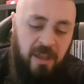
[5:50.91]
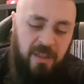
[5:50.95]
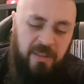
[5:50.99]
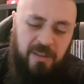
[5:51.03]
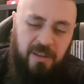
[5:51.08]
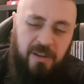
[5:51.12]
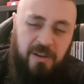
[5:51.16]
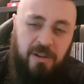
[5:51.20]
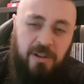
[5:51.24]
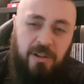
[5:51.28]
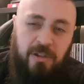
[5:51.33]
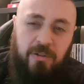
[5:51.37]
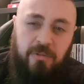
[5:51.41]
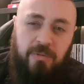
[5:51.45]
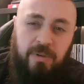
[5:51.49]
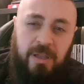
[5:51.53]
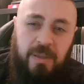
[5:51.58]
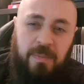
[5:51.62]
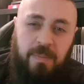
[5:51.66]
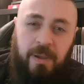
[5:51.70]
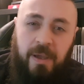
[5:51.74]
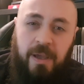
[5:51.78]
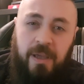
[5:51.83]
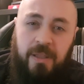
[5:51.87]
The new
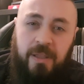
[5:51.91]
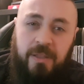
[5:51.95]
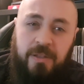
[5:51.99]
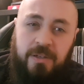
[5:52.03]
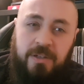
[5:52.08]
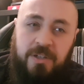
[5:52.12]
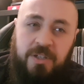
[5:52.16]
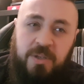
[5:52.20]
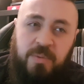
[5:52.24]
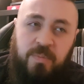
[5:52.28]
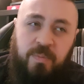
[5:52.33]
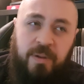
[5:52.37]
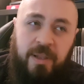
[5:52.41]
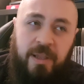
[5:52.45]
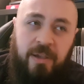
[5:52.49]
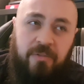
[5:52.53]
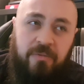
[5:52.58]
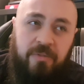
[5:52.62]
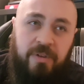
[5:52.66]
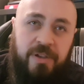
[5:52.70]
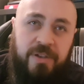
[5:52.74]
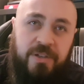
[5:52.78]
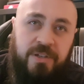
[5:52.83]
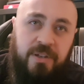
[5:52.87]
EP, they did a split
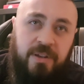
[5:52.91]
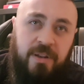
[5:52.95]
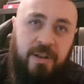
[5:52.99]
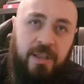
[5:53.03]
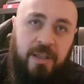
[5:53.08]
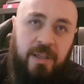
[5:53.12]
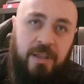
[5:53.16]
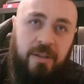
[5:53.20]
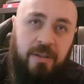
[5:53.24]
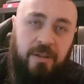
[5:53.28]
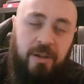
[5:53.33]
recently.